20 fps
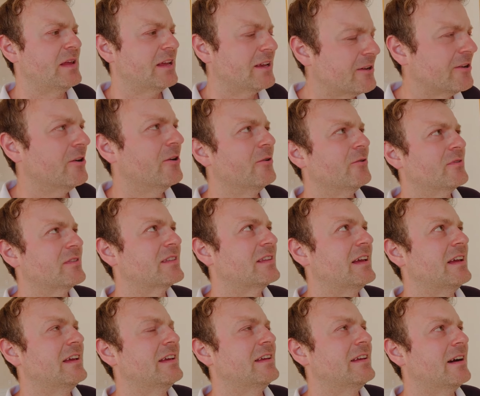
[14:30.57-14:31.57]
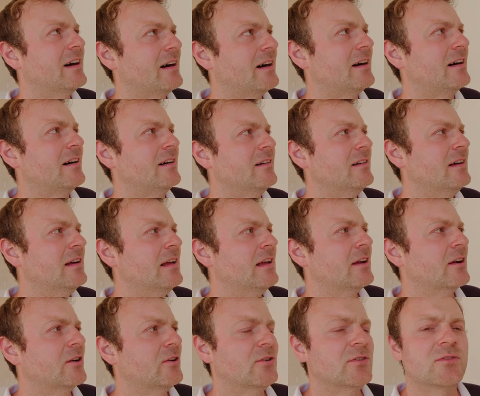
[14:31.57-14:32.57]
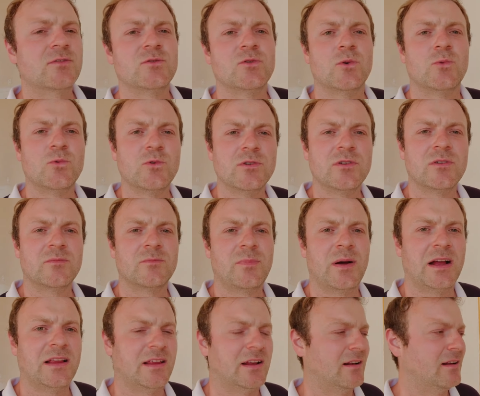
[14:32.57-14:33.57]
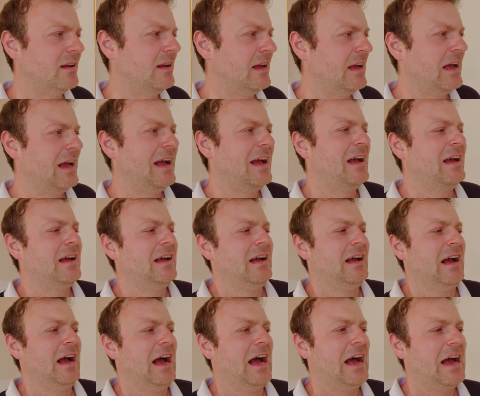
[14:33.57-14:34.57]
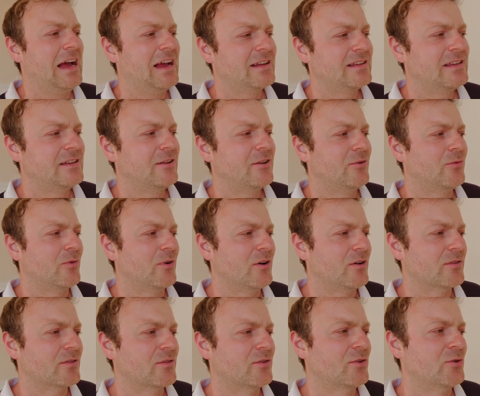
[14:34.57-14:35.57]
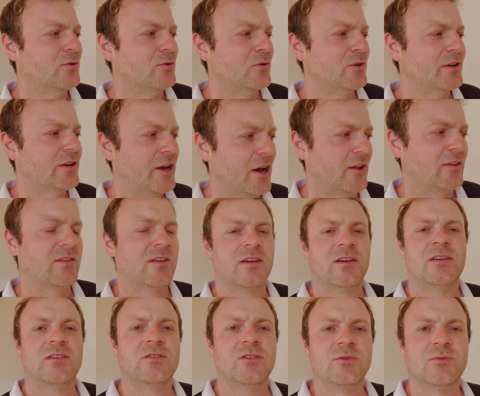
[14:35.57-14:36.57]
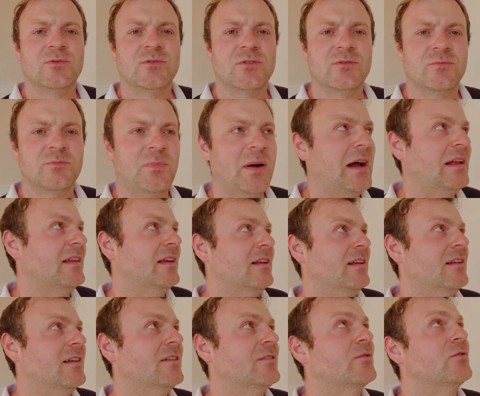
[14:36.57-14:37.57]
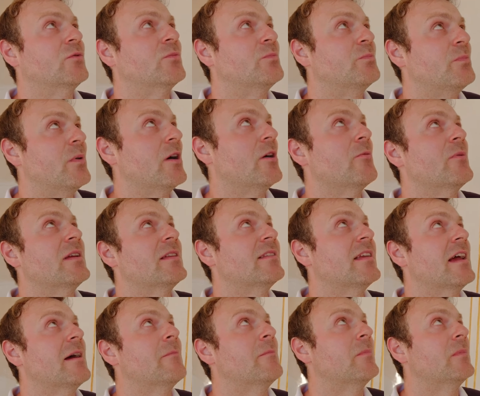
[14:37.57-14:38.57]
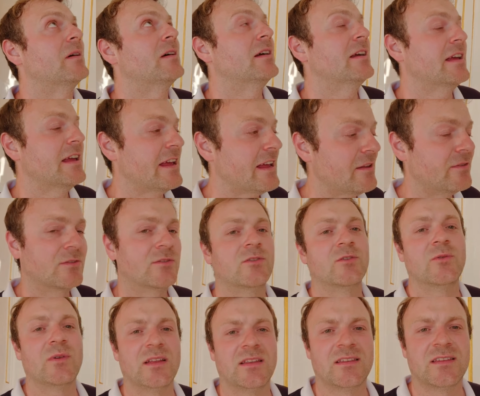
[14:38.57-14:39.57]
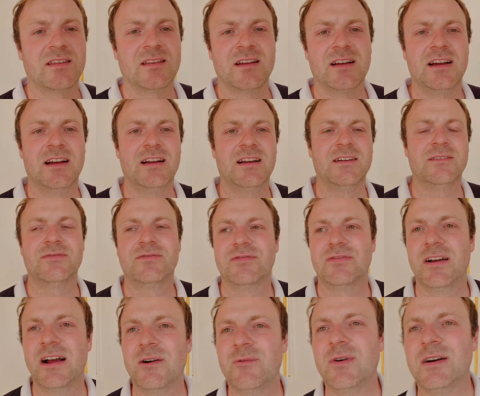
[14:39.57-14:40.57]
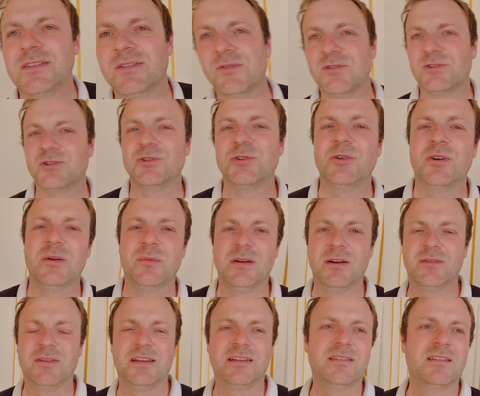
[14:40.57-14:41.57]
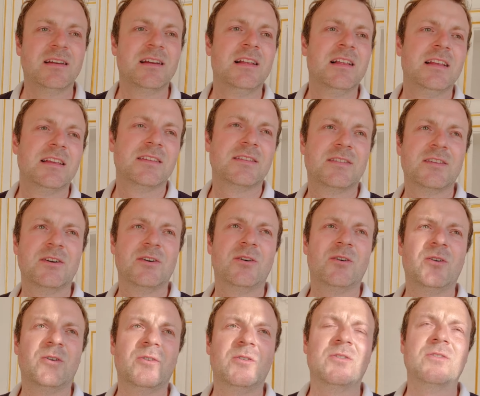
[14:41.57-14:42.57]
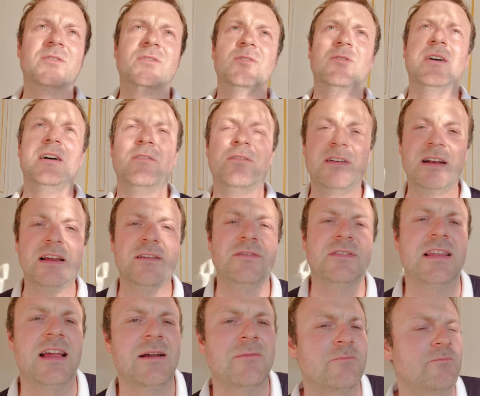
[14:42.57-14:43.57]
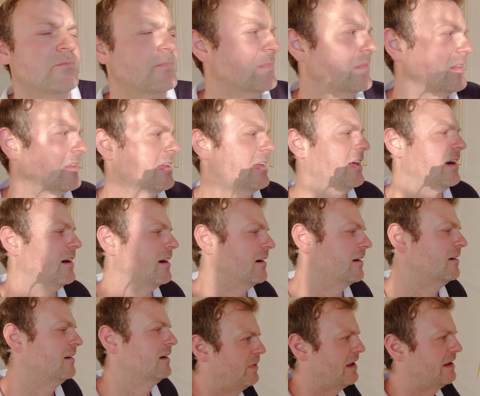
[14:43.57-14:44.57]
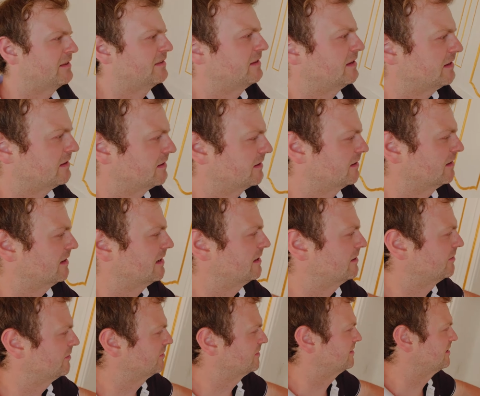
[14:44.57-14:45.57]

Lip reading: because they are close to a wooden panel, I didn't want to cut the wooden panel to bury them into it. I wasn't sure about it. So I've left them. They are painted in the